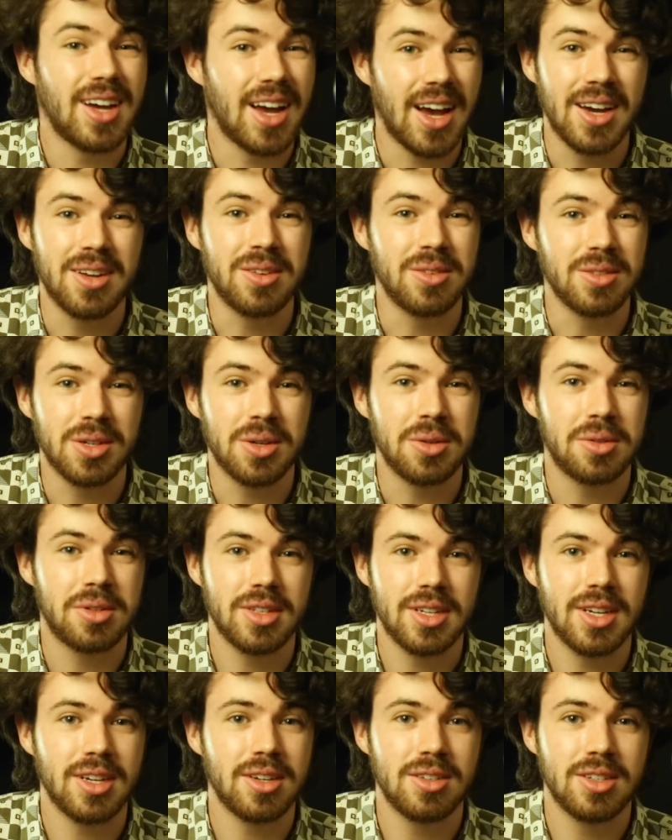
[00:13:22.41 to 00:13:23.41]
I don't
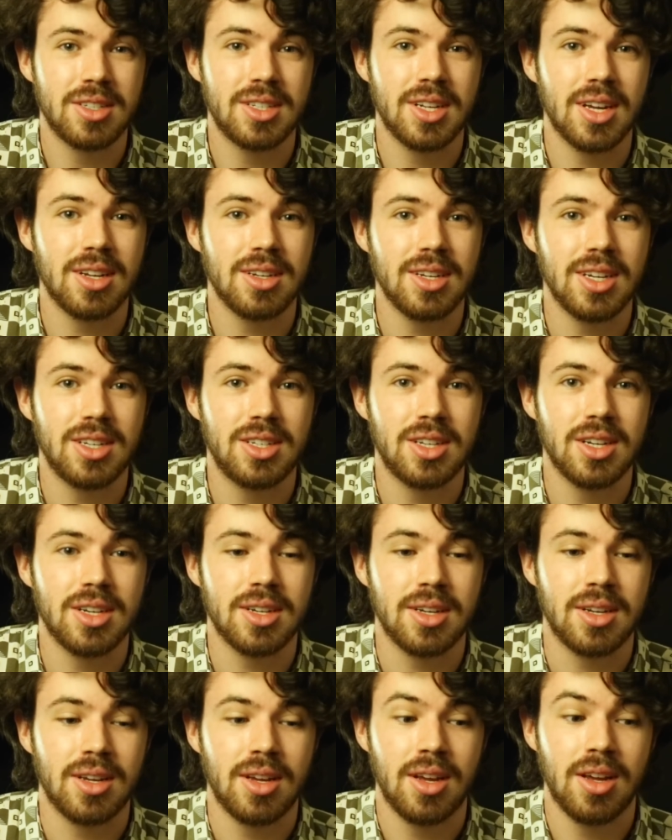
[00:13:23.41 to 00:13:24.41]
totally understand
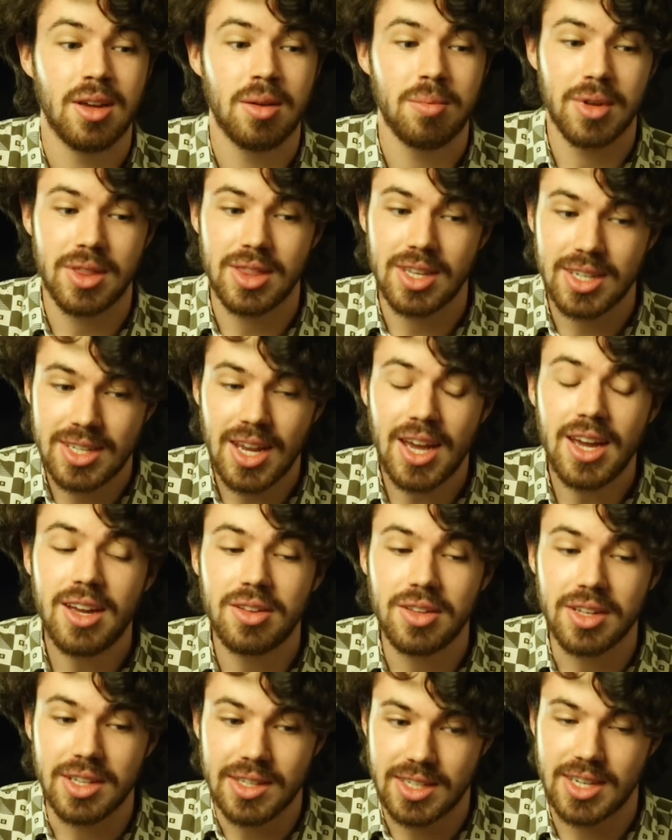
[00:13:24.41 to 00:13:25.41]
Nietzsche, but the
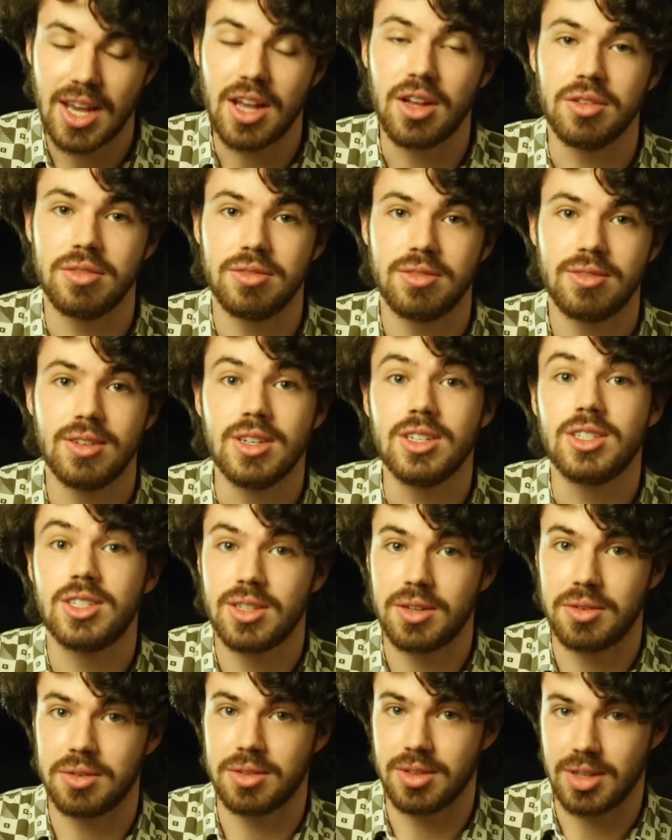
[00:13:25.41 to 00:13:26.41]
cycle itself is
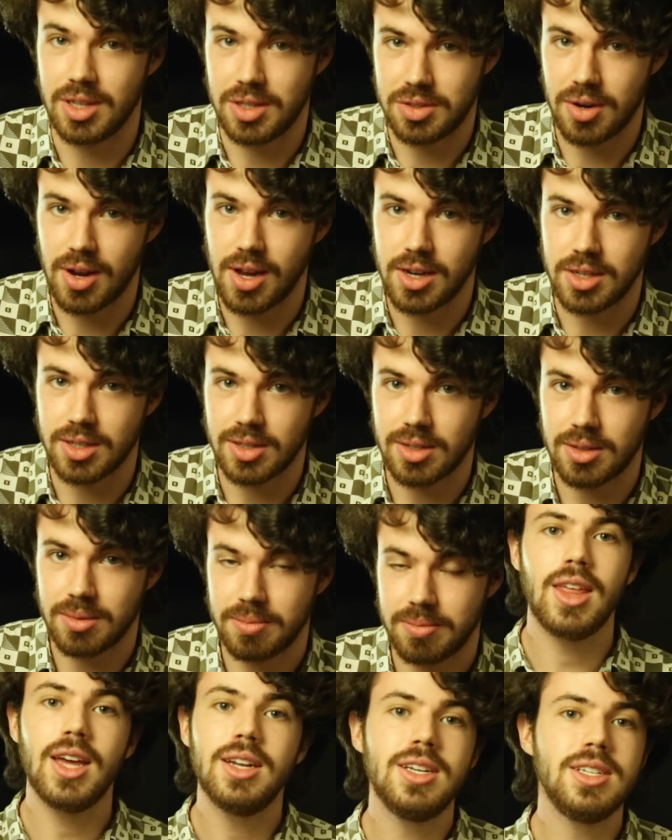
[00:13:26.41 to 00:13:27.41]
certainly tragic.
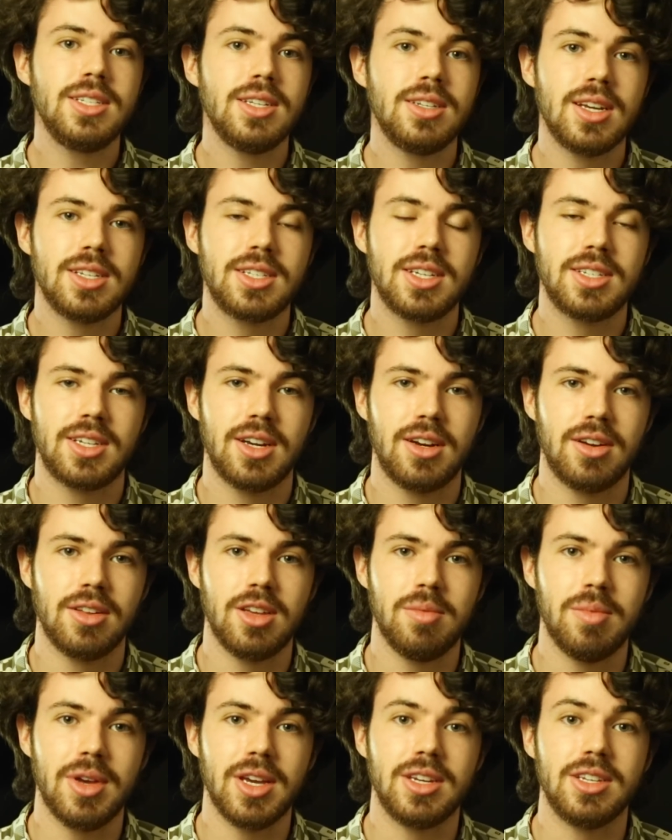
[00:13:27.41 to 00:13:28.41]
That doesn't
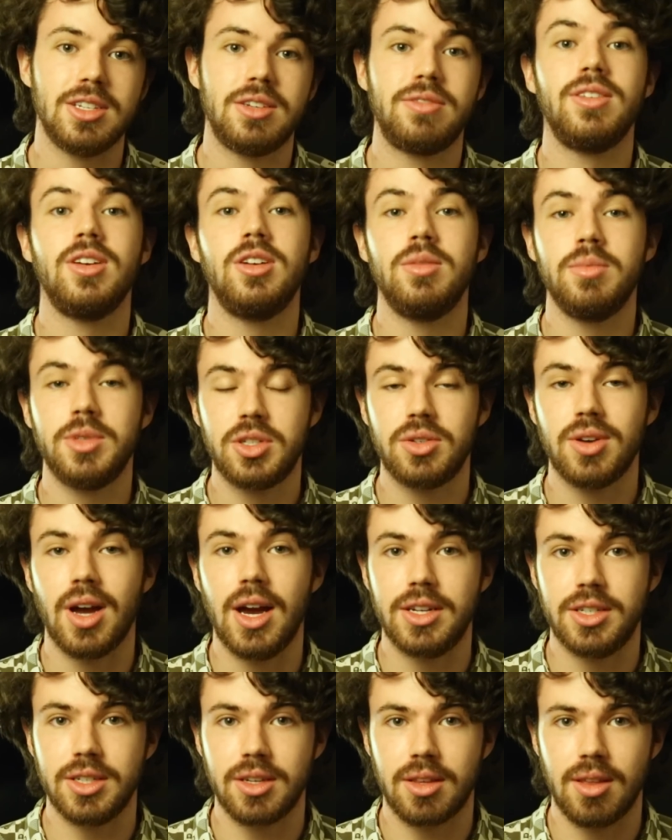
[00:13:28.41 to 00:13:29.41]
necessarily make his films
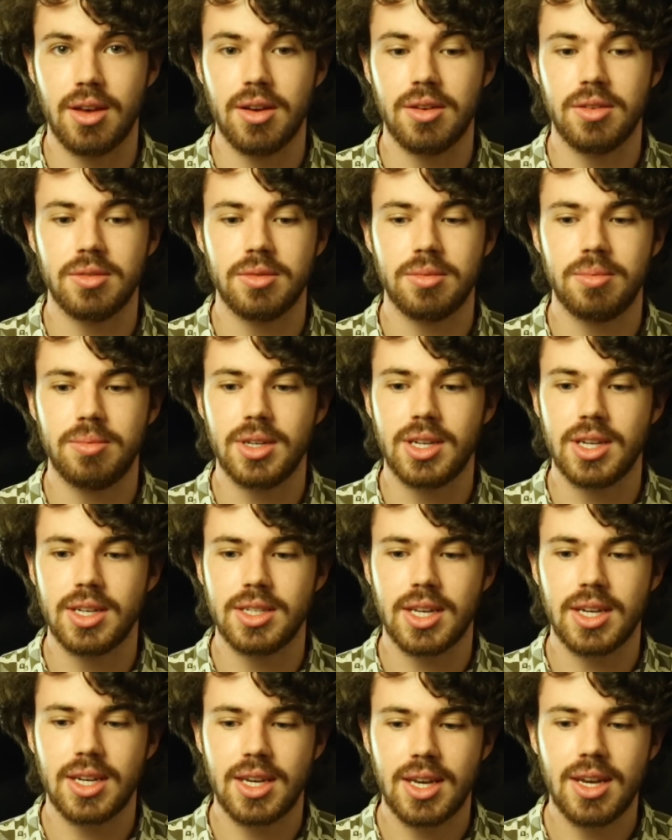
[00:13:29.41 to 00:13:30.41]
tragic, though,
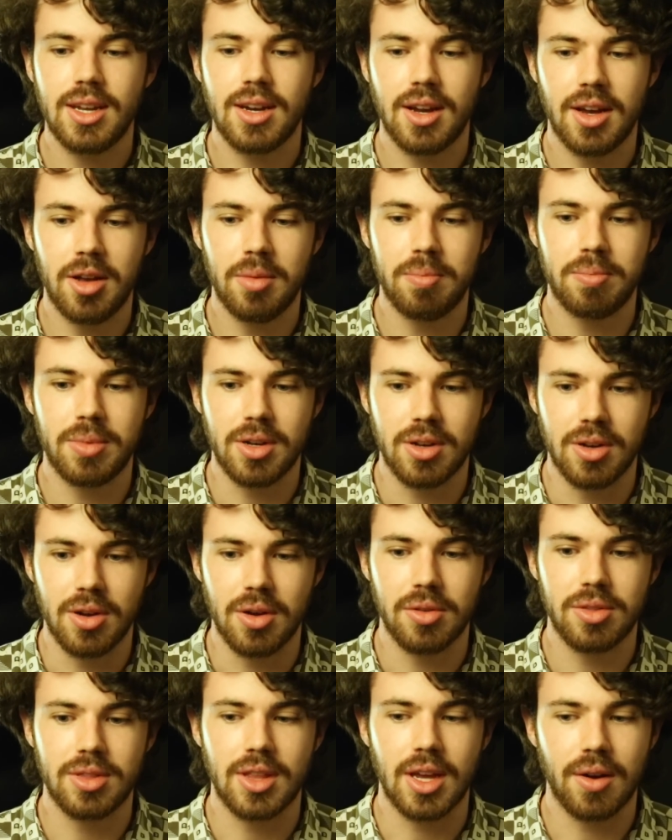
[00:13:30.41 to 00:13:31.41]
because I can't help but
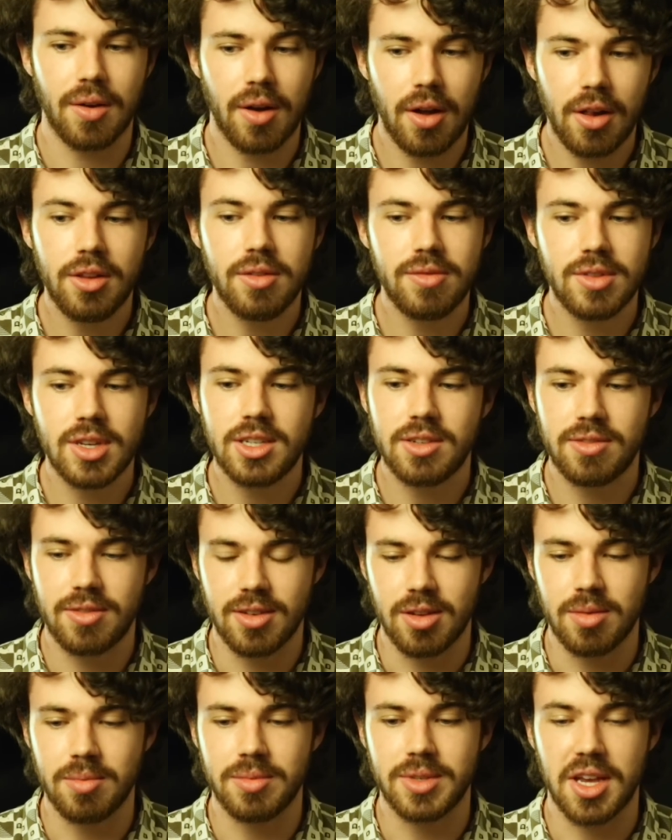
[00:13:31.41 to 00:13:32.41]
note that all of these
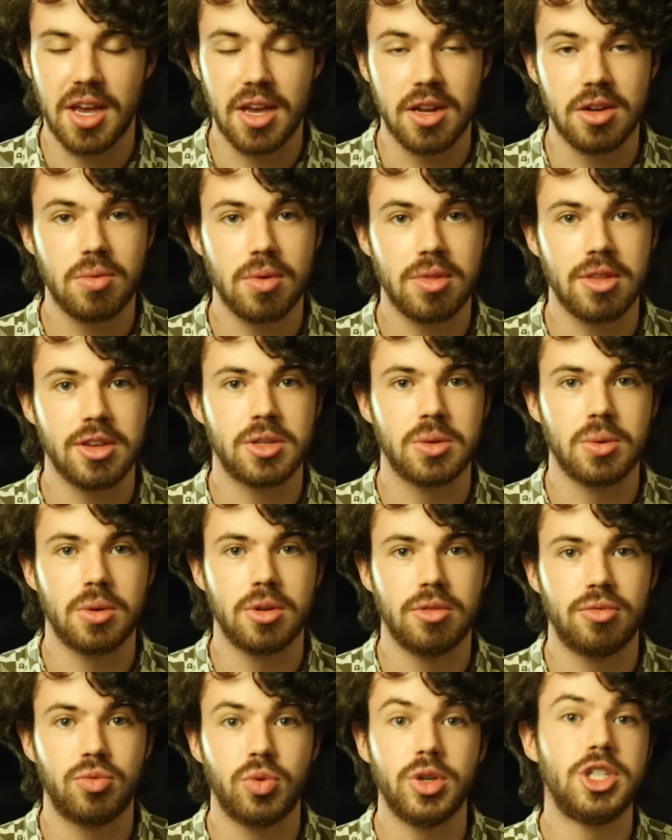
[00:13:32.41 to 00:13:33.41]
films end with a
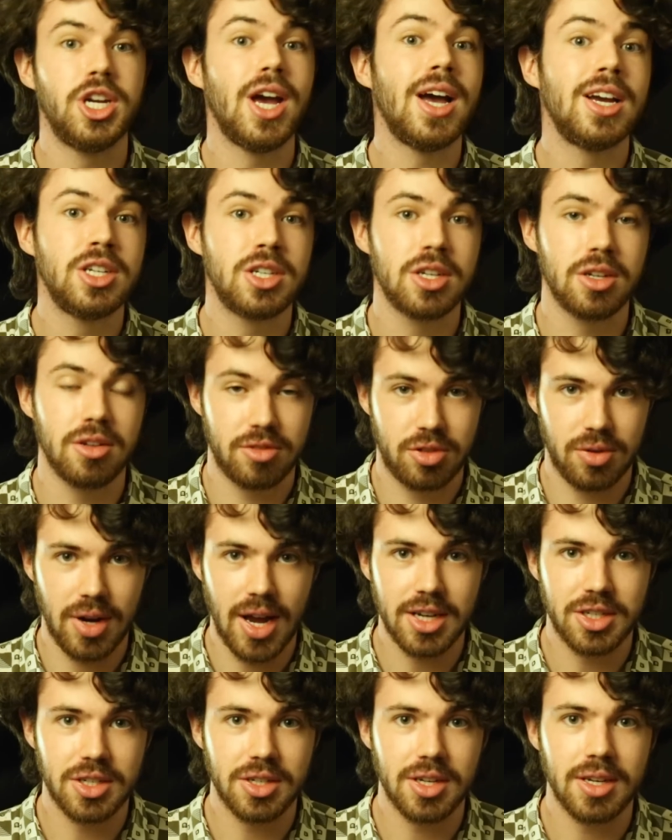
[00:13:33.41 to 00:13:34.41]
sort of rejection of
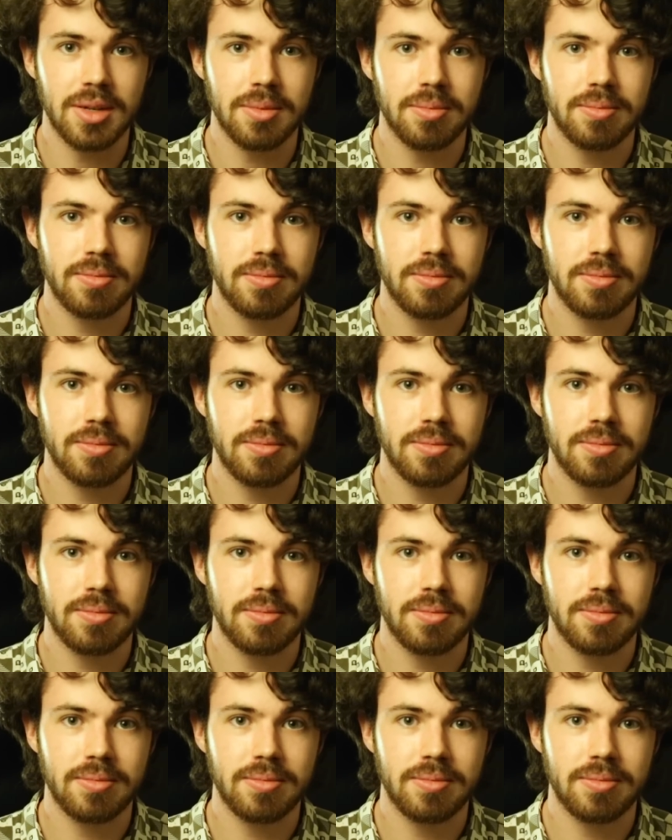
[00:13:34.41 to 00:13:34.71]
tragedy.